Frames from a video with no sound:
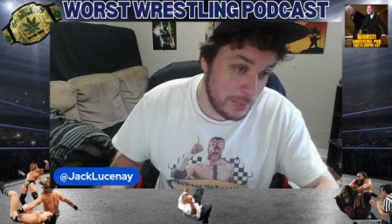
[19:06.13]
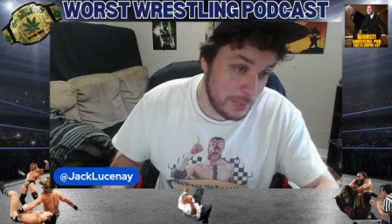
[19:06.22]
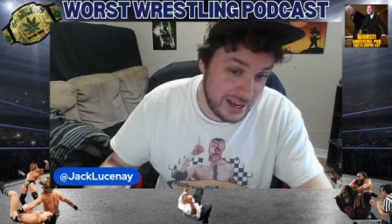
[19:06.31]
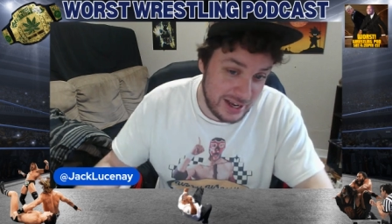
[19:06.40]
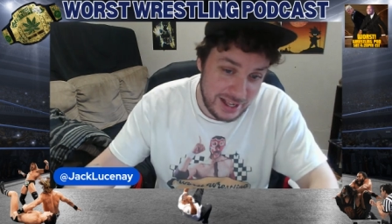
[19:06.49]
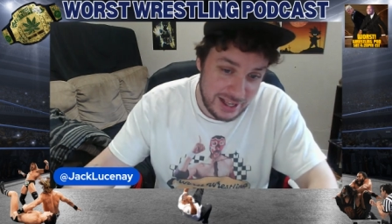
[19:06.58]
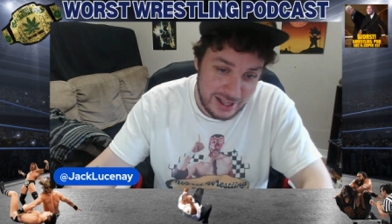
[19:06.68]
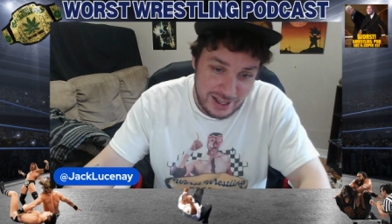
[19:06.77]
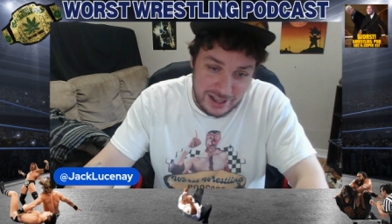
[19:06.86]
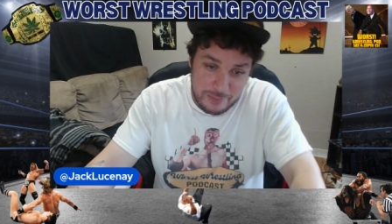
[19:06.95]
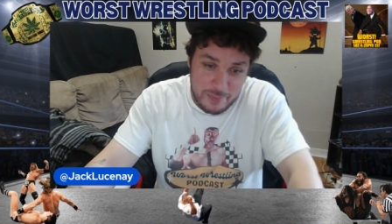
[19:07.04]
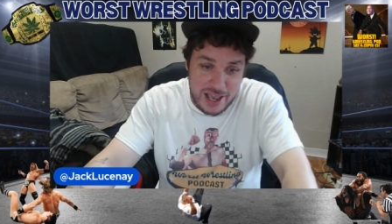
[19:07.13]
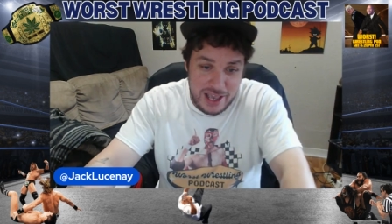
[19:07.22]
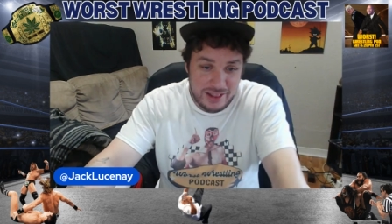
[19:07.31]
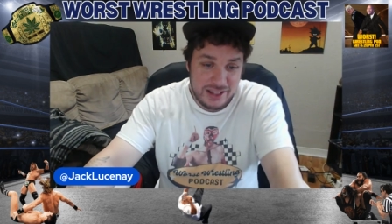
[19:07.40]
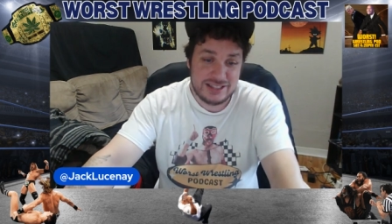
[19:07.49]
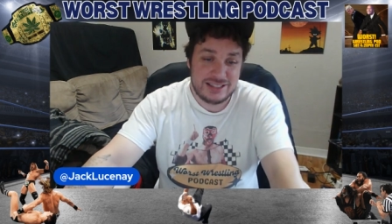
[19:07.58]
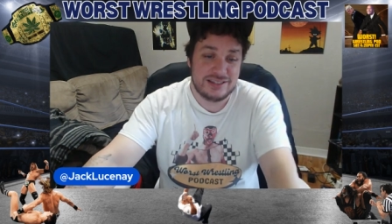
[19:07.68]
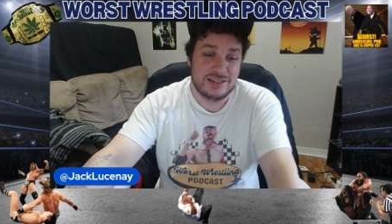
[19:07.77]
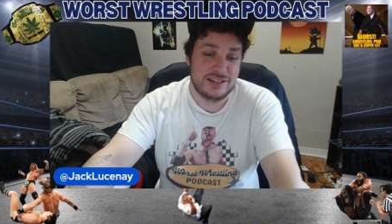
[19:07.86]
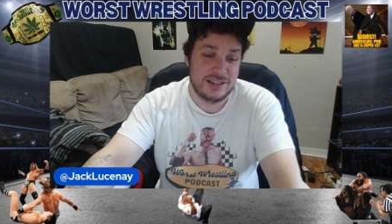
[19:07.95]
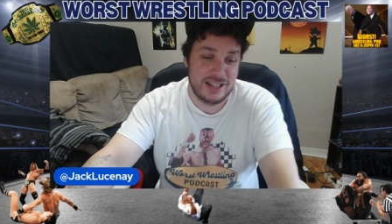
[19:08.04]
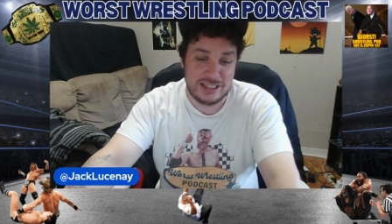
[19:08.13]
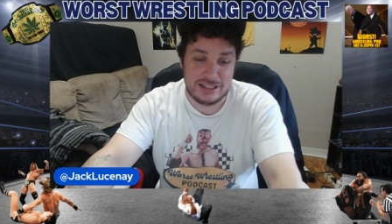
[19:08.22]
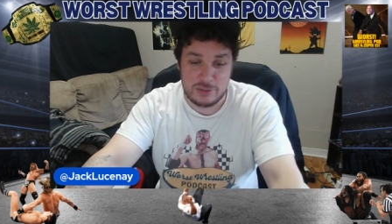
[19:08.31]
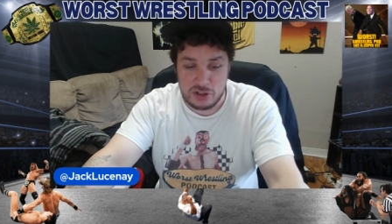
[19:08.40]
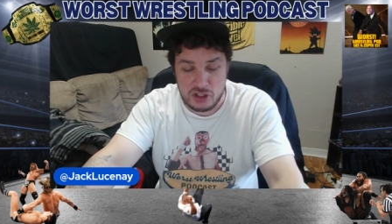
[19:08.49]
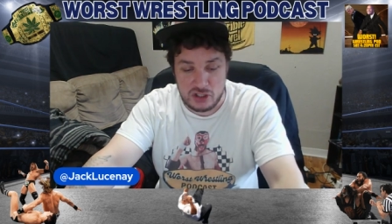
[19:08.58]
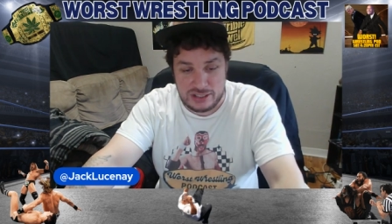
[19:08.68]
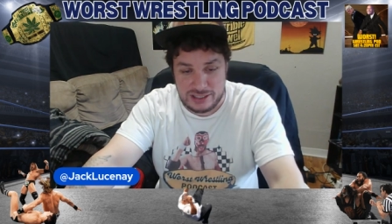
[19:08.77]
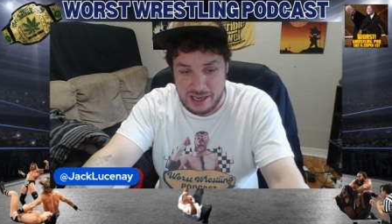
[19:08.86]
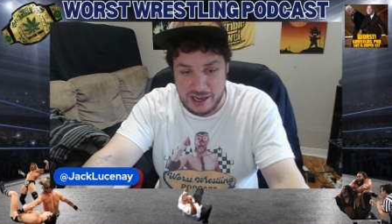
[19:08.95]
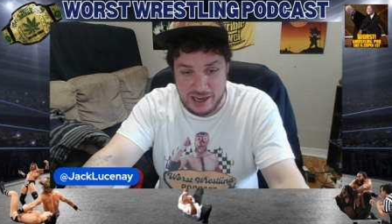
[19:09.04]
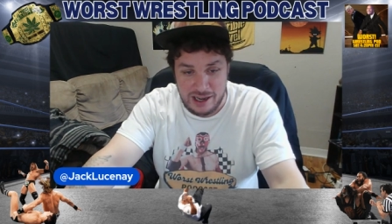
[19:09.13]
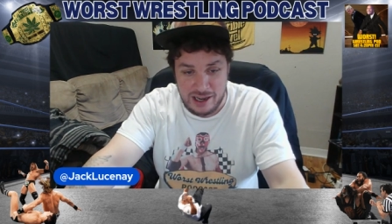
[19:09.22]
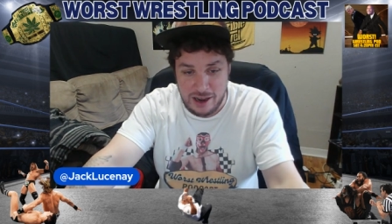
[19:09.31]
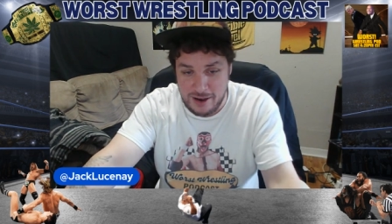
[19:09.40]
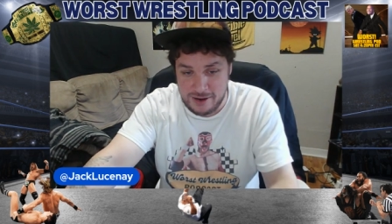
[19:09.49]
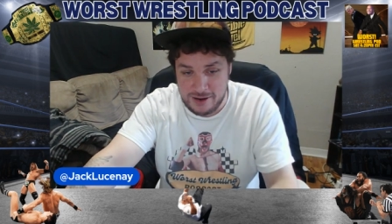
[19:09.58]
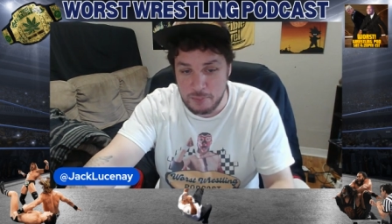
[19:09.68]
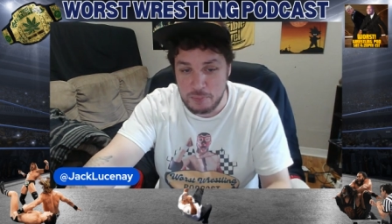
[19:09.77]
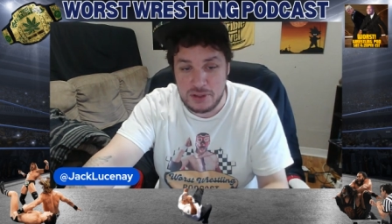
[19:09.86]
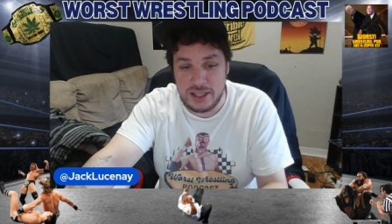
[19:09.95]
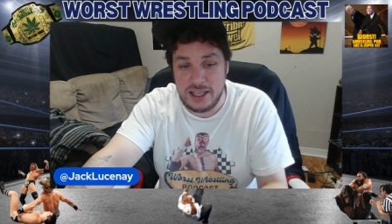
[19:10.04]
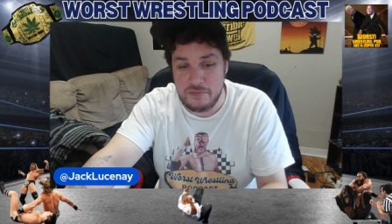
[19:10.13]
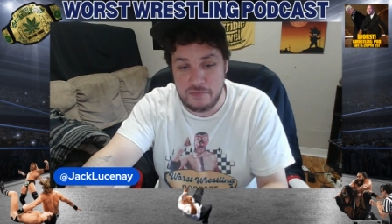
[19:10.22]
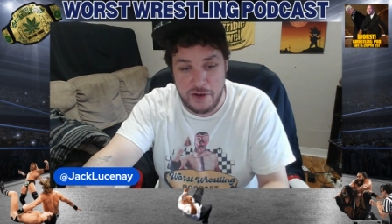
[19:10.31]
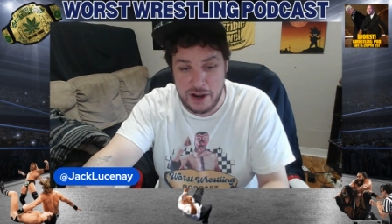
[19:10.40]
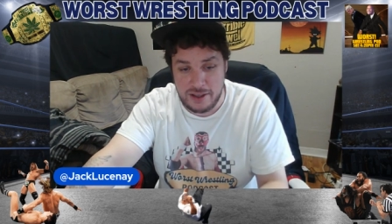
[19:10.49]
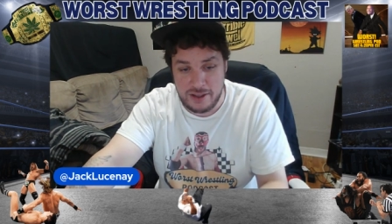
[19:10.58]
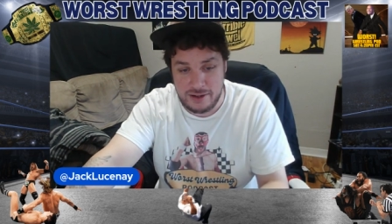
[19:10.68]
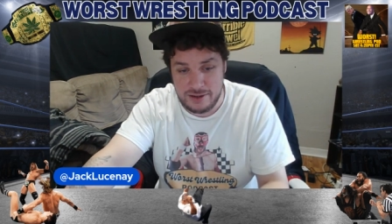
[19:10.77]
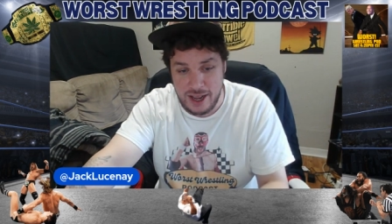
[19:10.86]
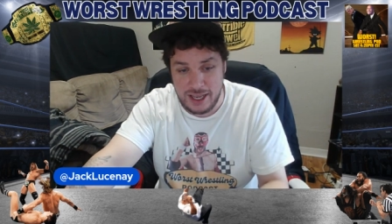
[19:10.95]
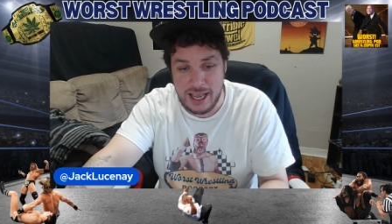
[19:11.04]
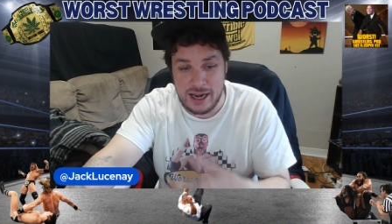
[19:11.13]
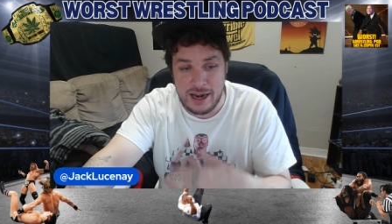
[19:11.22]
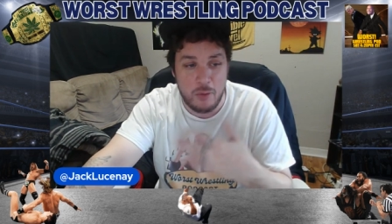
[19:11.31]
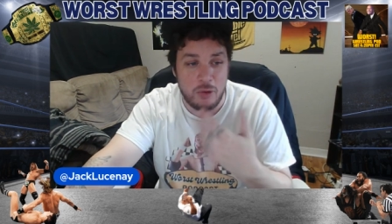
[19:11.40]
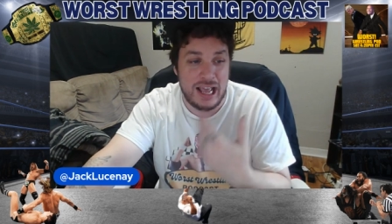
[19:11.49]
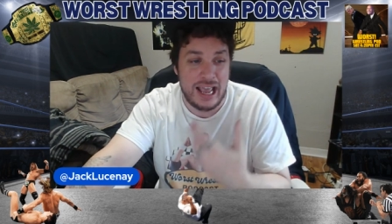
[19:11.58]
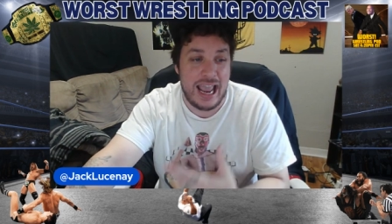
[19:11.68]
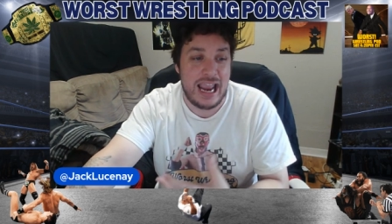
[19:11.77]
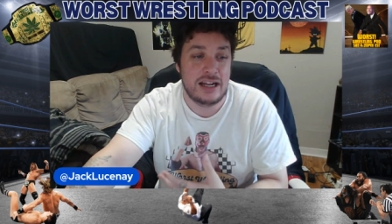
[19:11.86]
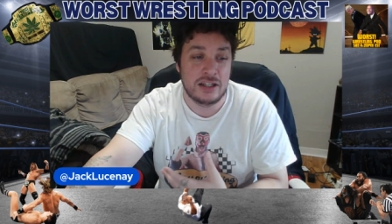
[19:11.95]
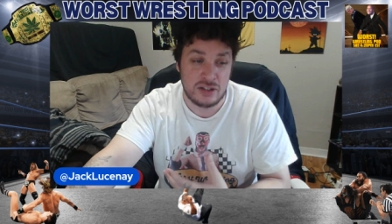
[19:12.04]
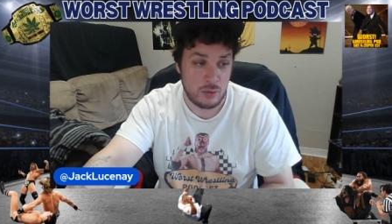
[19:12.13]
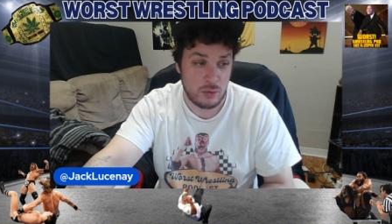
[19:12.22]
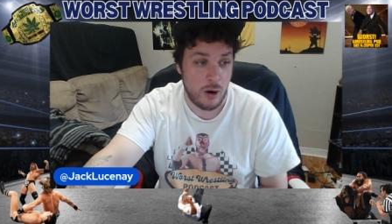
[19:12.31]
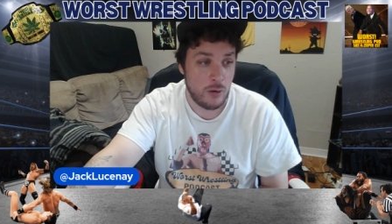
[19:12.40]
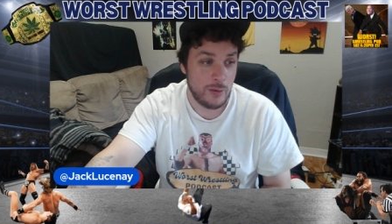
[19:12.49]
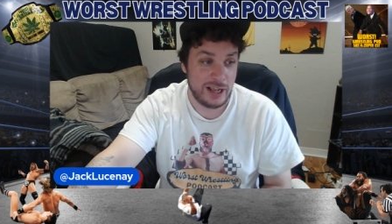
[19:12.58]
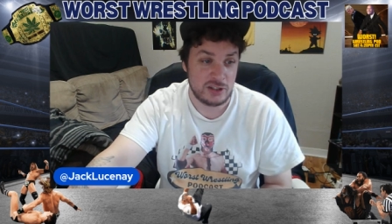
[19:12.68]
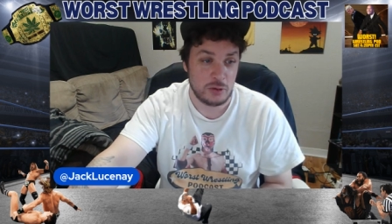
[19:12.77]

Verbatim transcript: But man, this was just a complete fucking, again, what I hate is throwaways.